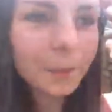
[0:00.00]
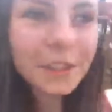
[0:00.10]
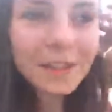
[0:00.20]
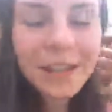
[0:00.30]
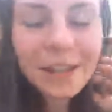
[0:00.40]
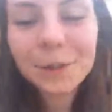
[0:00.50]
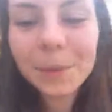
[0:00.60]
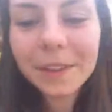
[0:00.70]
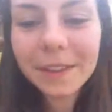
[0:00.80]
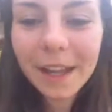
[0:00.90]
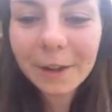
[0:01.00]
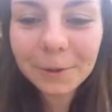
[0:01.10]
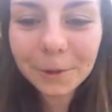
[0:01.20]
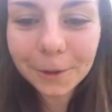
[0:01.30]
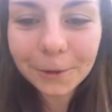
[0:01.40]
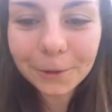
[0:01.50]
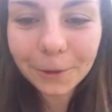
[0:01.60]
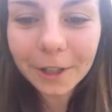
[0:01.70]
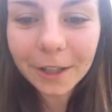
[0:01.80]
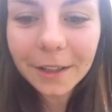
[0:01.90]
just have to be thankful
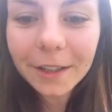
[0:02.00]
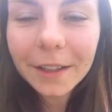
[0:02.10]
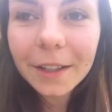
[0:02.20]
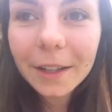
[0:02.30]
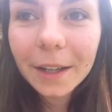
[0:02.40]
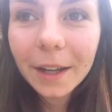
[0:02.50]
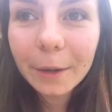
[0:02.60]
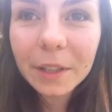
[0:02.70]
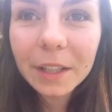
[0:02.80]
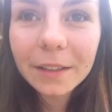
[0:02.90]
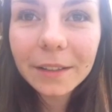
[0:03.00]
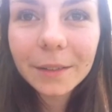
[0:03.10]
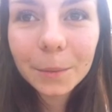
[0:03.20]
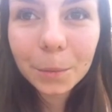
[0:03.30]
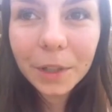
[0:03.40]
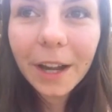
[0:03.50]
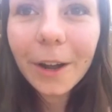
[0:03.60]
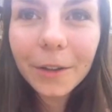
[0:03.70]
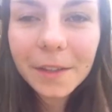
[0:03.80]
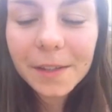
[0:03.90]
for. I mean, we
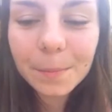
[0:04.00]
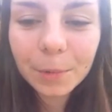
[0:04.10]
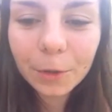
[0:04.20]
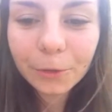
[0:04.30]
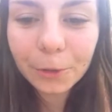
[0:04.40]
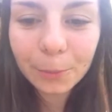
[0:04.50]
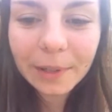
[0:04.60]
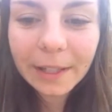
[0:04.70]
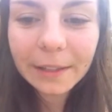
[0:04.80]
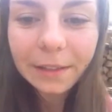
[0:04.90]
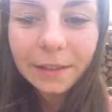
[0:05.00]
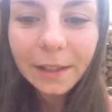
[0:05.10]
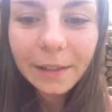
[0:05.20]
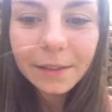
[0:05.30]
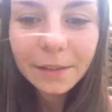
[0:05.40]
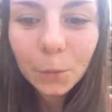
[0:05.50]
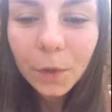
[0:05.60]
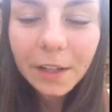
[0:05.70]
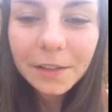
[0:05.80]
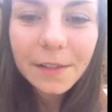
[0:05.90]
are on this beautiful planet and
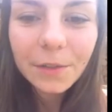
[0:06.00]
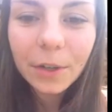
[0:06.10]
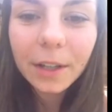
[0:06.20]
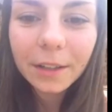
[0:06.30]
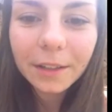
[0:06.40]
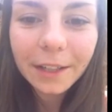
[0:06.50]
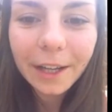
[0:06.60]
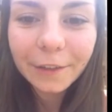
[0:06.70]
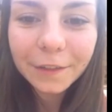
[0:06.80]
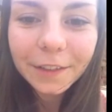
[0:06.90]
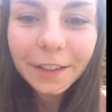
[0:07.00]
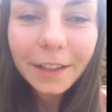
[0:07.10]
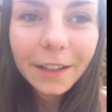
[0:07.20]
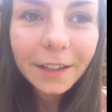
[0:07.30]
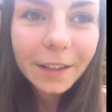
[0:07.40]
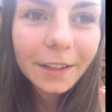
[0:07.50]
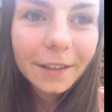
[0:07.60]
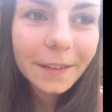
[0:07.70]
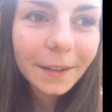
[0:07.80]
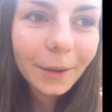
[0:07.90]
we are destroying it enough.
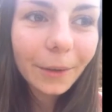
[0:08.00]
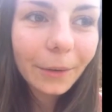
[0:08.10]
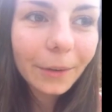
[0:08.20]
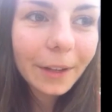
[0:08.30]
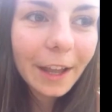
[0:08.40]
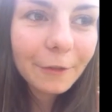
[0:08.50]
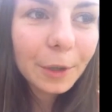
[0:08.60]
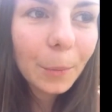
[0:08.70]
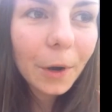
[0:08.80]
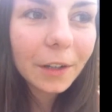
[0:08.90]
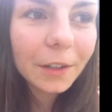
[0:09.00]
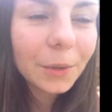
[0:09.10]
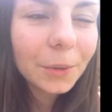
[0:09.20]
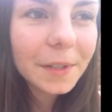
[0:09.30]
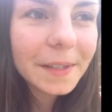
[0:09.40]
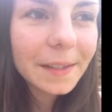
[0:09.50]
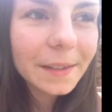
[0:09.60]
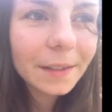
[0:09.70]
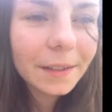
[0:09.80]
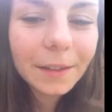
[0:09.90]
So everyone who
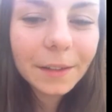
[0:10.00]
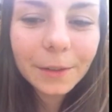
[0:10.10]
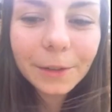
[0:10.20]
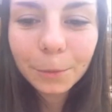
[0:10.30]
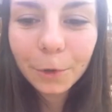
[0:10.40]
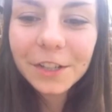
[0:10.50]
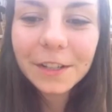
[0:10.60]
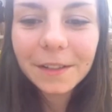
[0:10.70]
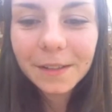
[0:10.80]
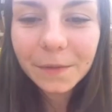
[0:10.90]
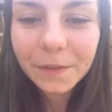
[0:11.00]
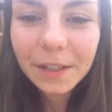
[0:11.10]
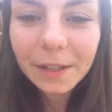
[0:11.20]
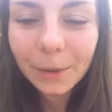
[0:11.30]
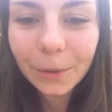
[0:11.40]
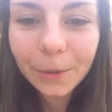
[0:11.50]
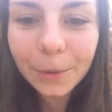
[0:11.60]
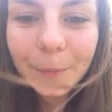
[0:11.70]
is watching this video